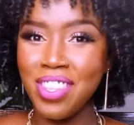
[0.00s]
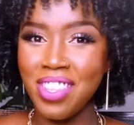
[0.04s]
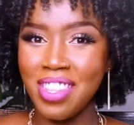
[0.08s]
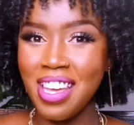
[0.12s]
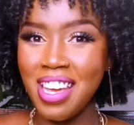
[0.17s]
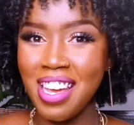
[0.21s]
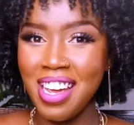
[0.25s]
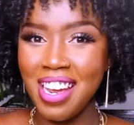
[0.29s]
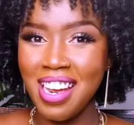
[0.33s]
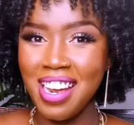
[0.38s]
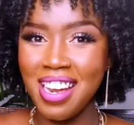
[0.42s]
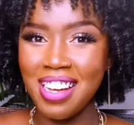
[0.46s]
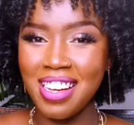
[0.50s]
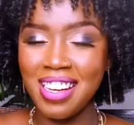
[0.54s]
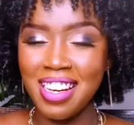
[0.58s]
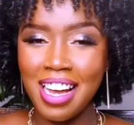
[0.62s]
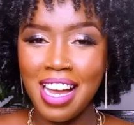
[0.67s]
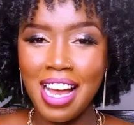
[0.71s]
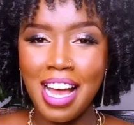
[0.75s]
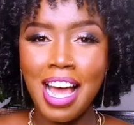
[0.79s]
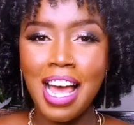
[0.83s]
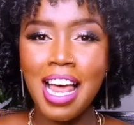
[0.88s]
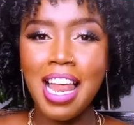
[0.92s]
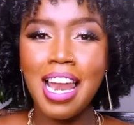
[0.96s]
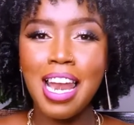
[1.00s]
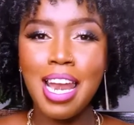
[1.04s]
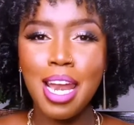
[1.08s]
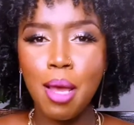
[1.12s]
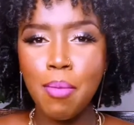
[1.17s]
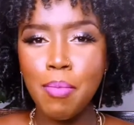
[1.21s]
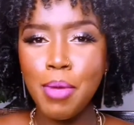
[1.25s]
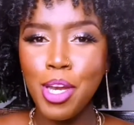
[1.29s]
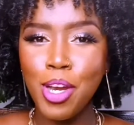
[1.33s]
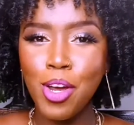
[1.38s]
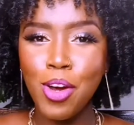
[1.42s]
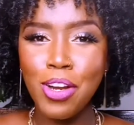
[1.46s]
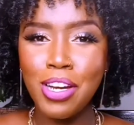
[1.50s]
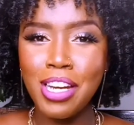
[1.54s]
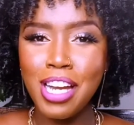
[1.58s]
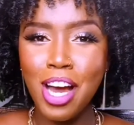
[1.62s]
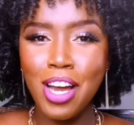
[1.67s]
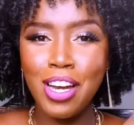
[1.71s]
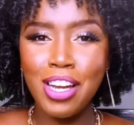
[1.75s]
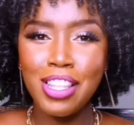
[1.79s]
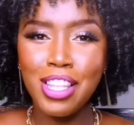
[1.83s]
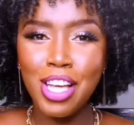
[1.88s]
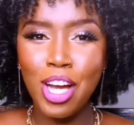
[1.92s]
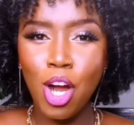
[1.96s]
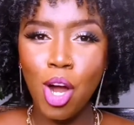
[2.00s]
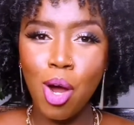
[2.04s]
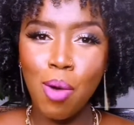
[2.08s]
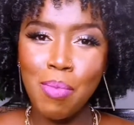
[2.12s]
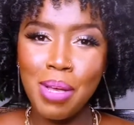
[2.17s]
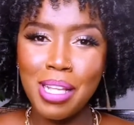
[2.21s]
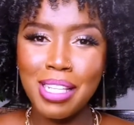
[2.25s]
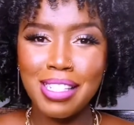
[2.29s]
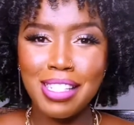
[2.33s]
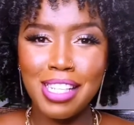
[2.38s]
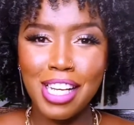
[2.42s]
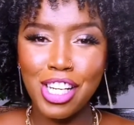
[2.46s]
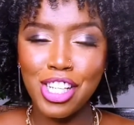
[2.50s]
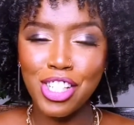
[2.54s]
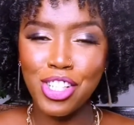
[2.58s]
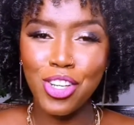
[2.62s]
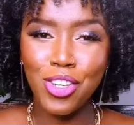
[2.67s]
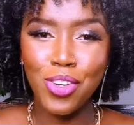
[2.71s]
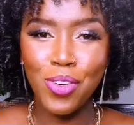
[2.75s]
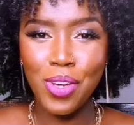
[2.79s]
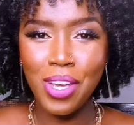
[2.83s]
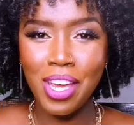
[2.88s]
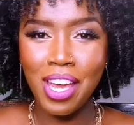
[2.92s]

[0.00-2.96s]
think? Let me know down in the comment section.